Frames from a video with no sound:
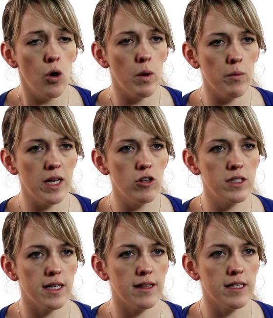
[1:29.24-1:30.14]
When we looked
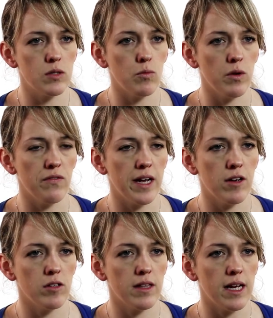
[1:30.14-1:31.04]
at this, we
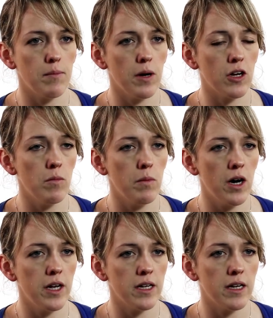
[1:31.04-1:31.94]
found that by
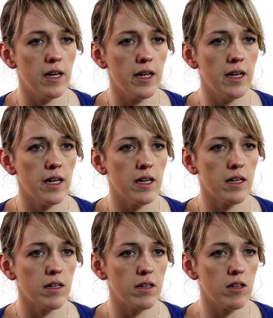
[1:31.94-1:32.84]
combining a
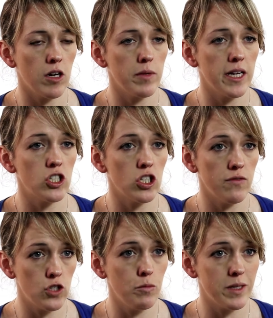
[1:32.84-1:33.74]
combination of
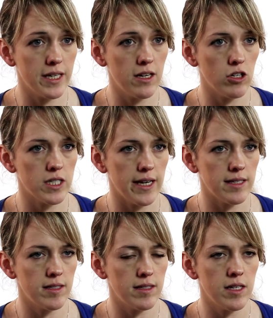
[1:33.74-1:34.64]
two particular
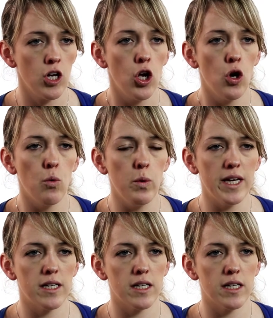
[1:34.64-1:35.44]
tests, we could